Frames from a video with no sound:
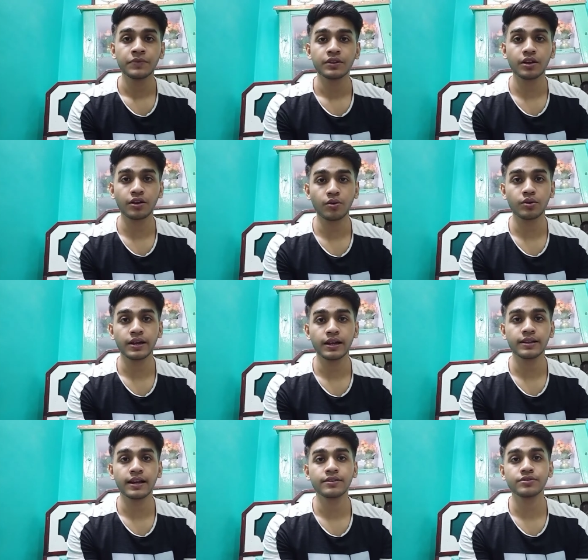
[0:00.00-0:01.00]
The court held
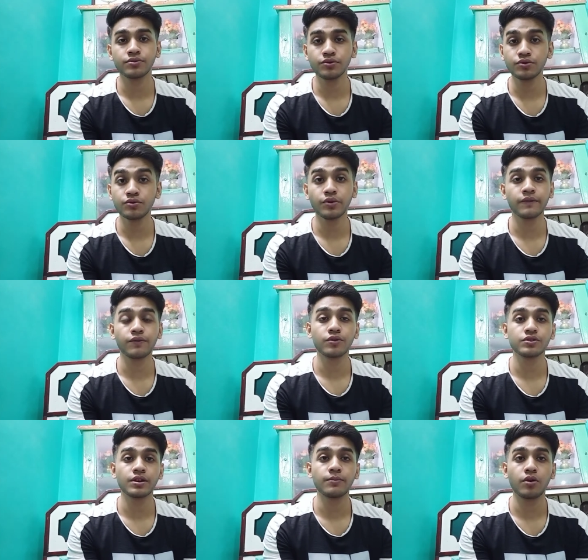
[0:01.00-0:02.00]
that a suit to enforce
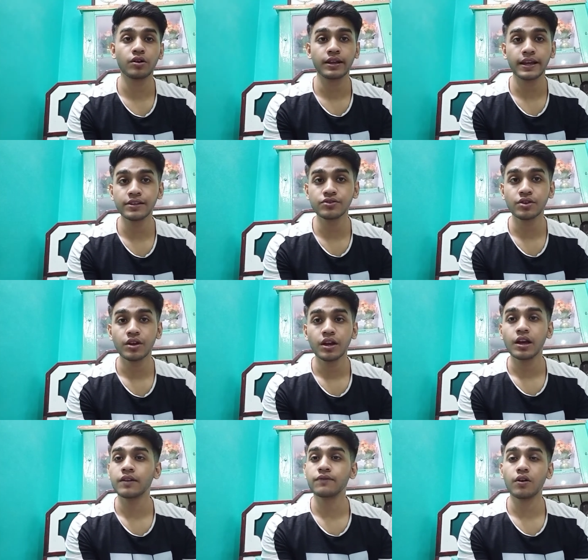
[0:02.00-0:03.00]
a mortgage
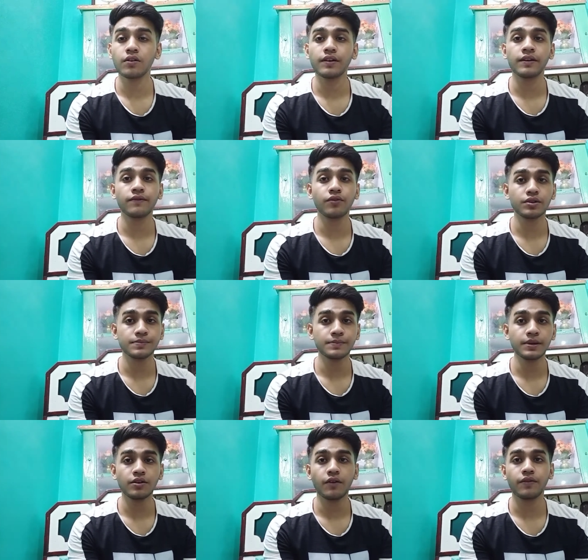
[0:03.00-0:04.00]
involved enforcement
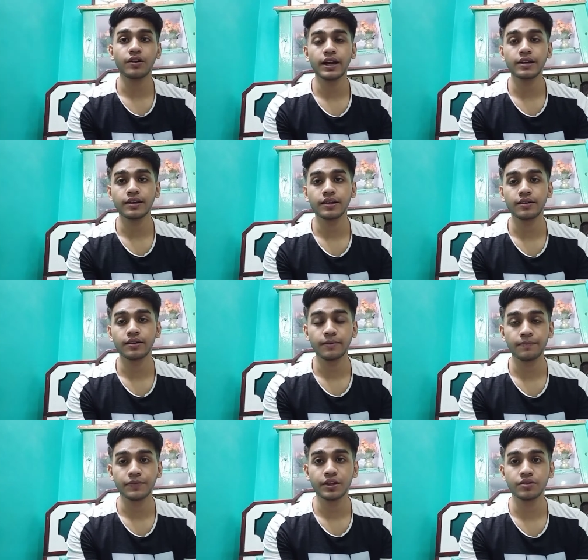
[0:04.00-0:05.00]
of a right in rem.
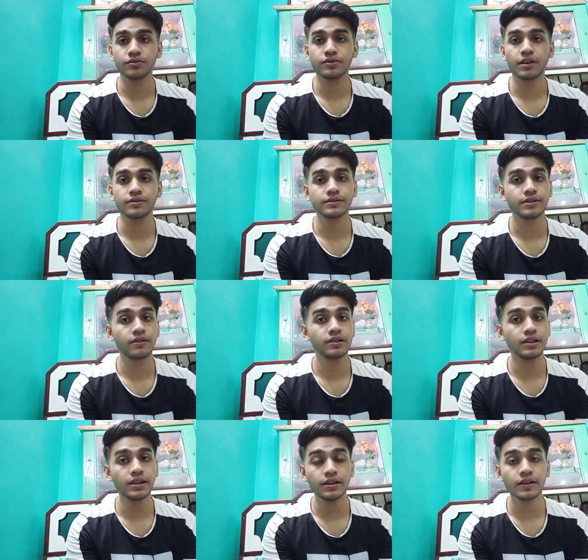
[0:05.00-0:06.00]
In
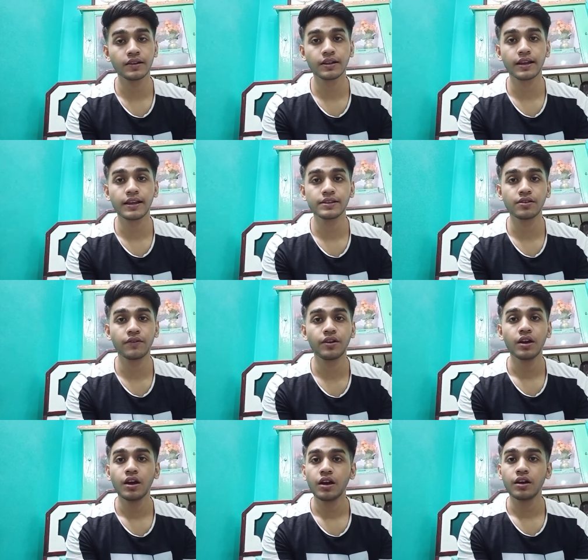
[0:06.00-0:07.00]
2017, in the case of
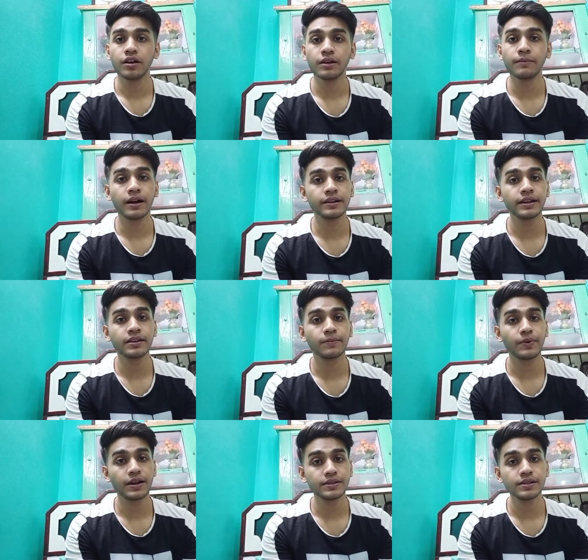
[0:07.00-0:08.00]
Himangni
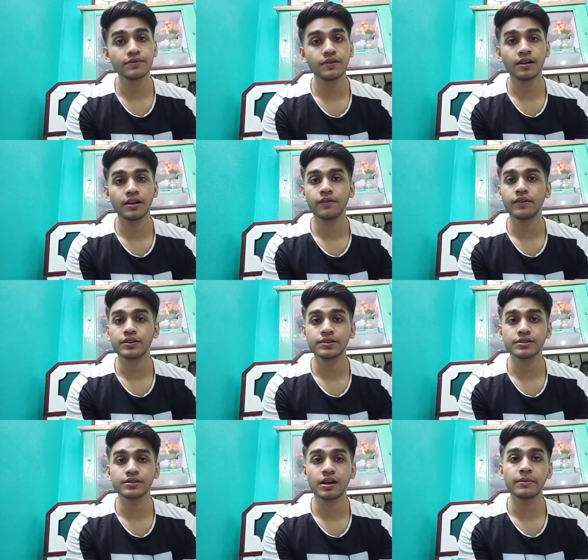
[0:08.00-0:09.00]
Enterprises
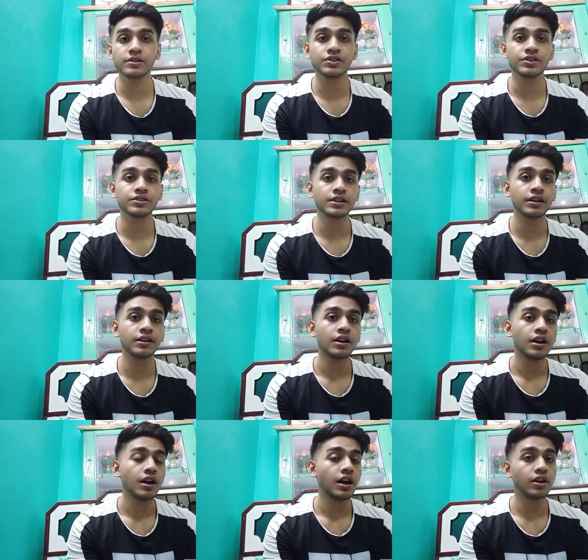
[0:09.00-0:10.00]
versus Kamaljeet Singh
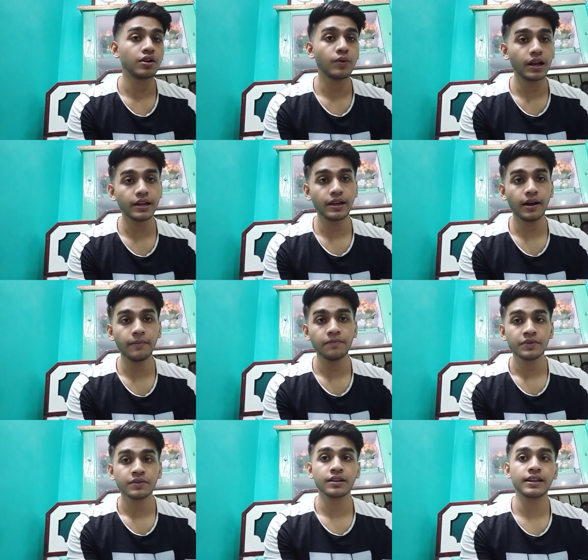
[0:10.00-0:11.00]
Ahluwalia,
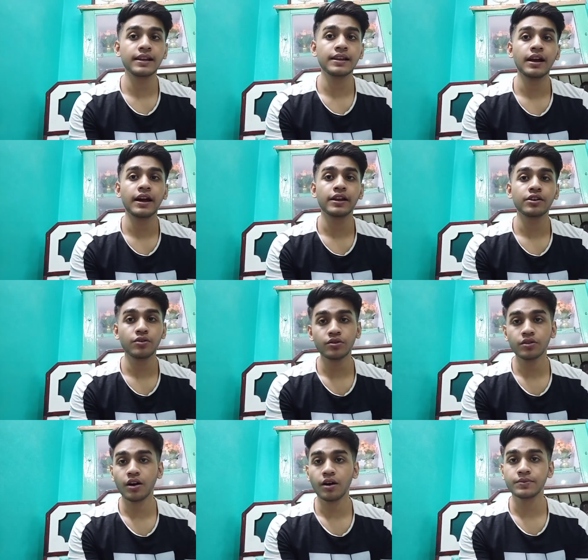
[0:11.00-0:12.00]
the Delhi High Court
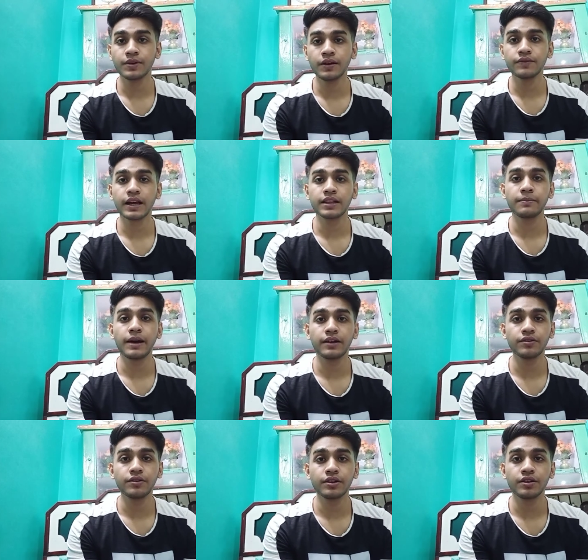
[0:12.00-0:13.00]
observed that the matter
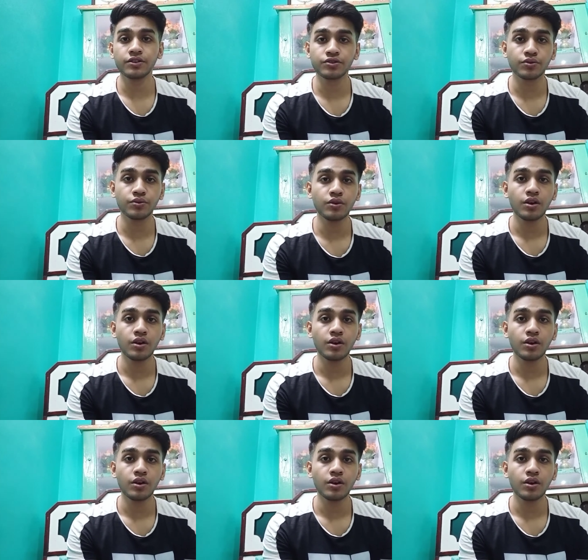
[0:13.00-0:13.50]
in issue